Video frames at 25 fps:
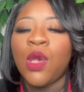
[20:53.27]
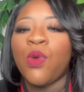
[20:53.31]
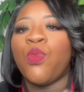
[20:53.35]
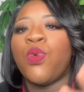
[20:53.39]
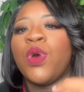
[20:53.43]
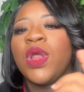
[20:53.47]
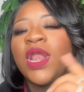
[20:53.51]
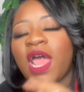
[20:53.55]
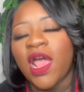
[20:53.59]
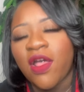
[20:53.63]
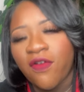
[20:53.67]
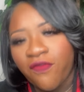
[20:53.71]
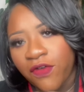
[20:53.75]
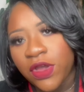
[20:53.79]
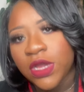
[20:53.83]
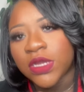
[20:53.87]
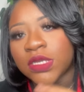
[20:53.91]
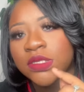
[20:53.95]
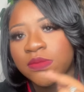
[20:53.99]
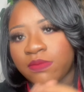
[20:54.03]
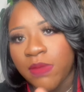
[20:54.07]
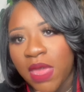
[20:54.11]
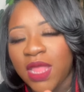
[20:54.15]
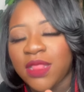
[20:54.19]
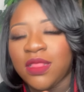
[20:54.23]
when I
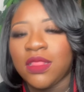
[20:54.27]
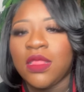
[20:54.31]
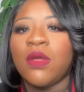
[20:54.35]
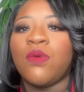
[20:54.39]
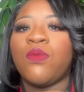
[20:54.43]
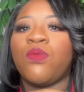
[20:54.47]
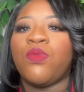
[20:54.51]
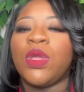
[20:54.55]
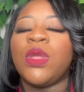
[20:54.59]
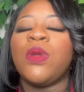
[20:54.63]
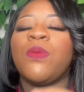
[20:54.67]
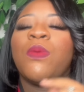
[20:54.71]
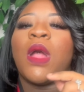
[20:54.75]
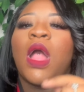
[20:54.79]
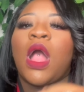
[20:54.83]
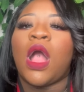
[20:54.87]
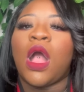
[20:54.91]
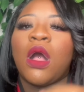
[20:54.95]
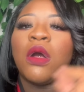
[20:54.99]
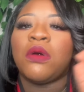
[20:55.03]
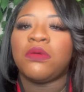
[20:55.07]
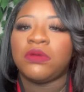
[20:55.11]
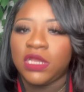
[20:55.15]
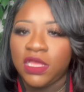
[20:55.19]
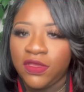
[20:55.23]
first met them, we were
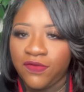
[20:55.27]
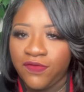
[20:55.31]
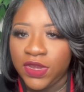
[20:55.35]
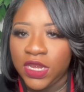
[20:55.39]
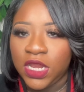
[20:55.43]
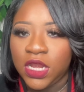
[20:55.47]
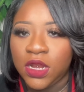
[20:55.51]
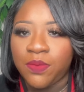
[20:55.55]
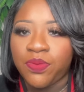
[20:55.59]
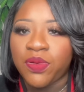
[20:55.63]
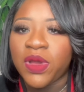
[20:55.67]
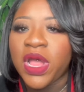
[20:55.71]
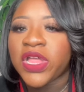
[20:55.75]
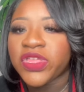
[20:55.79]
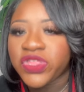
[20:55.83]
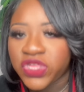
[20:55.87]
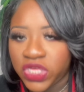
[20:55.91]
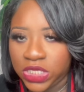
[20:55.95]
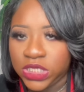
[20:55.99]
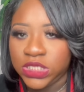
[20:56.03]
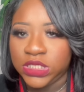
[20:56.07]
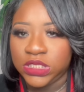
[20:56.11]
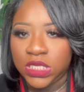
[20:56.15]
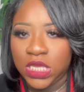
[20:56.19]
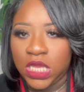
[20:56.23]
all living in the
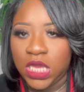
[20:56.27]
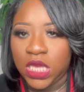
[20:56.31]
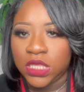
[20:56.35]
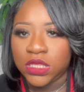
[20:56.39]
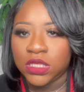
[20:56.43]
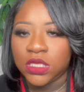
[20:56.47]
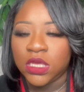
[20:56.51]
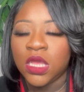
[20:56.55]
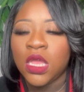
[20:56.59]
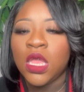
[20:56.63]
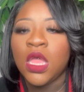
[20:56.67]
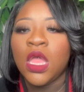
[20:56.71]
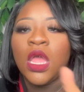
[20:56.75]
projects together.